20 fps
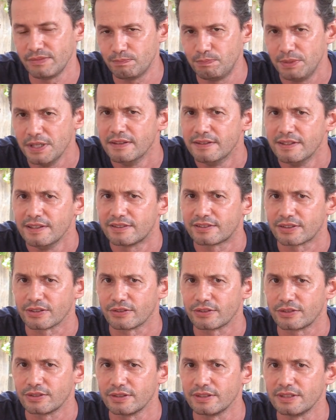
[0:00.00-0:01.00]
be
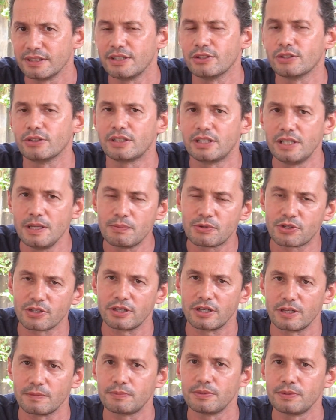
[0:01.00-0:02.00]
decent, they're gonna keep
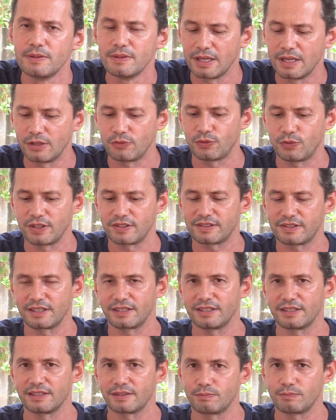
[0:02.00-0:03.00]
sharp and things
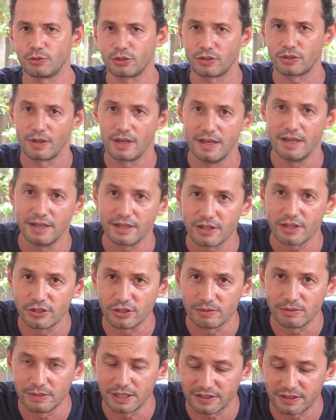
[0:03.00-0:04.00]
like that. But
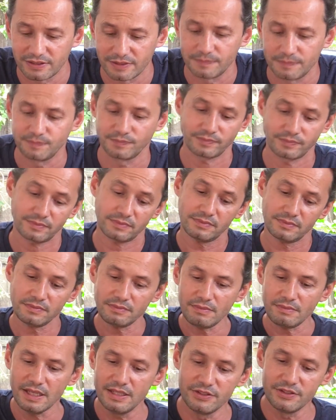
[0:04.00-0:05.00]
ergonomics
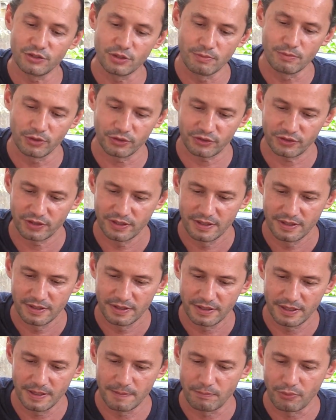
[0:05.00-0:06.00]
is the most
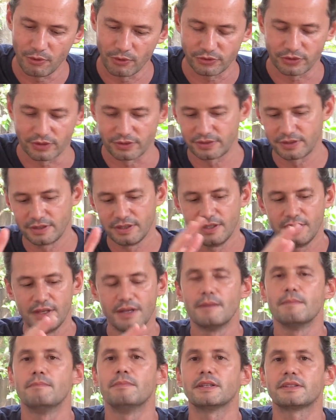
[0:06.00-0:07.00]
important.
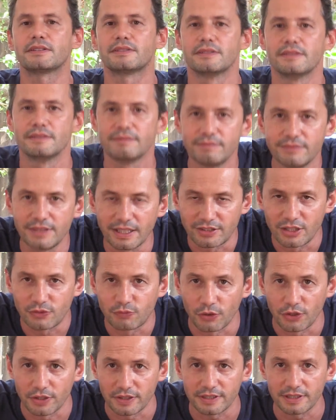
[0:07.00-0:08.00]
But that's it
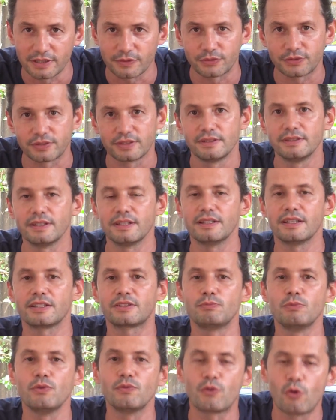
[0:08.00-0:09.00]
for the knives. Now
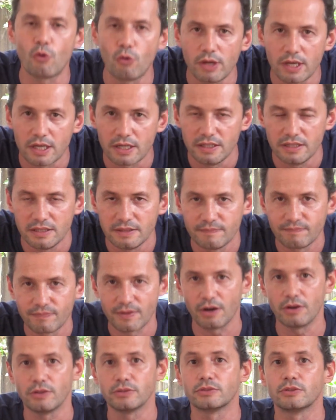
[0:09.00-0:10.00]
let's move quickly
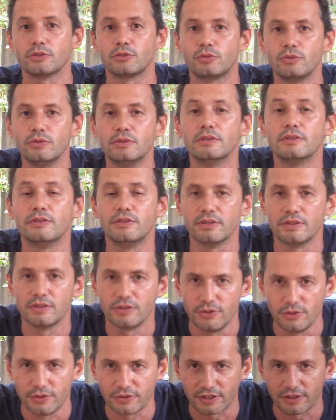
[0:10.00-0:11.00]
on to the
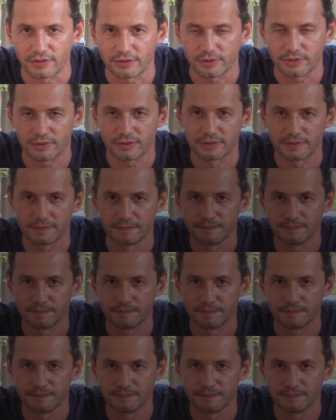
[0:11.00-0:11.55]
utensils.